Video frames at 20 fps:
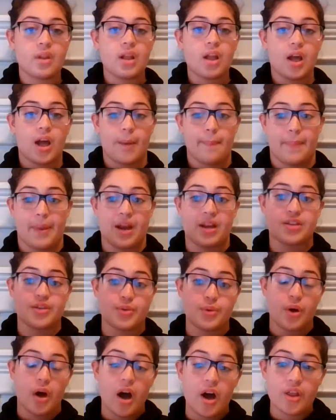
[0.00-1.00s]
compared
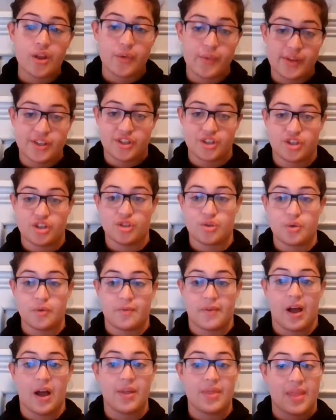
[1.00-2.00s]
to other researchers who
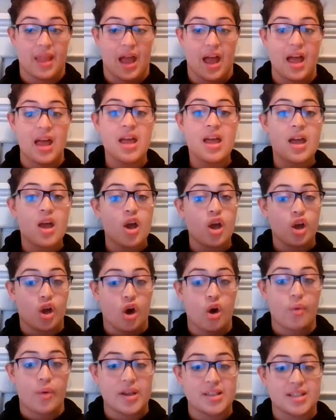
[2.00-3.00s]
found that
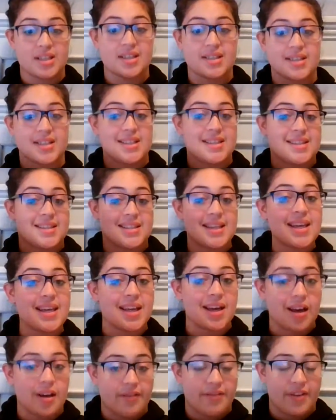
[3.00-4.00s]
co-residency
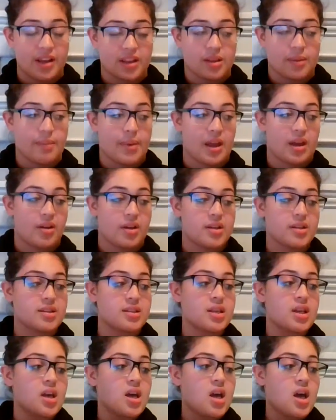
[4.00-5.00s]
did affect the
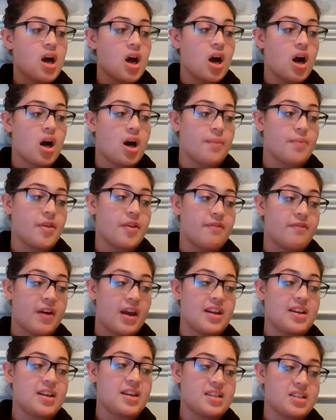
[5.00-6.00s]
parents. The
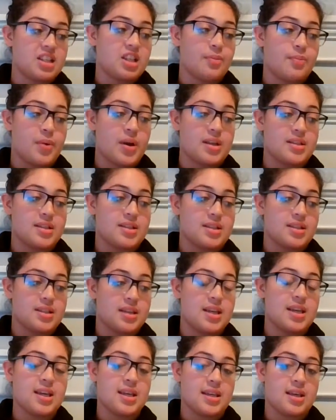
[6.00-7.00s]
findings in the present,
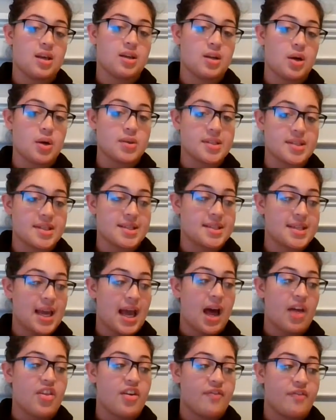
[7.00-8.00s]
he goes on to say
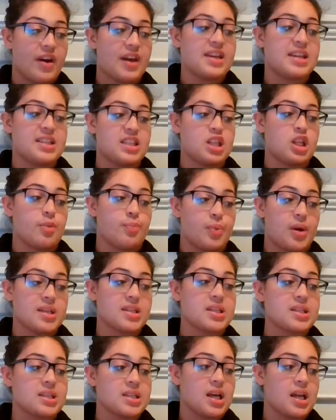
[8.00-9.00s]
how the findings in the
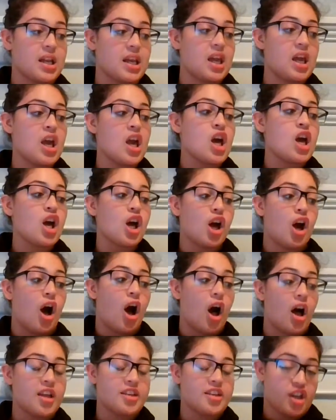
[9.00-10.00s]
present study
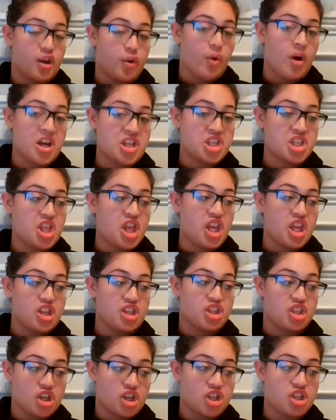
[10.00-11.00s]
call question the
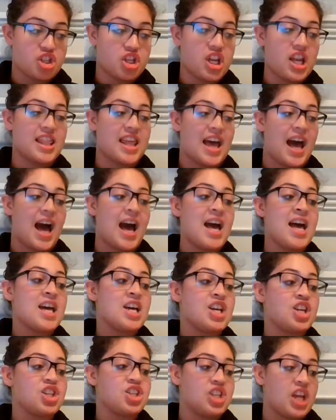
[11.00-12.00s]
assertion that
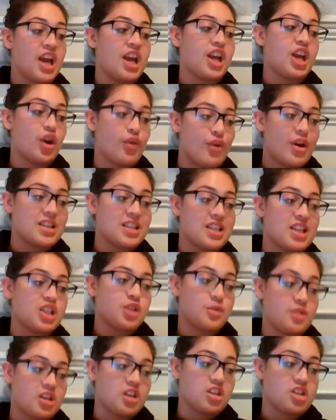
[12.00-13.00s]
sharing a residence
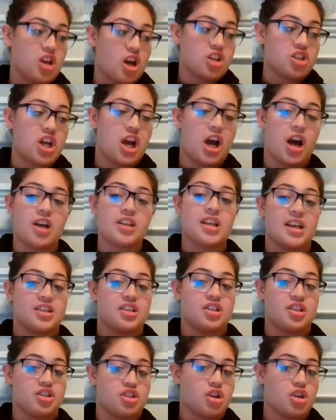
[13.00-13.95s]
with an adult child has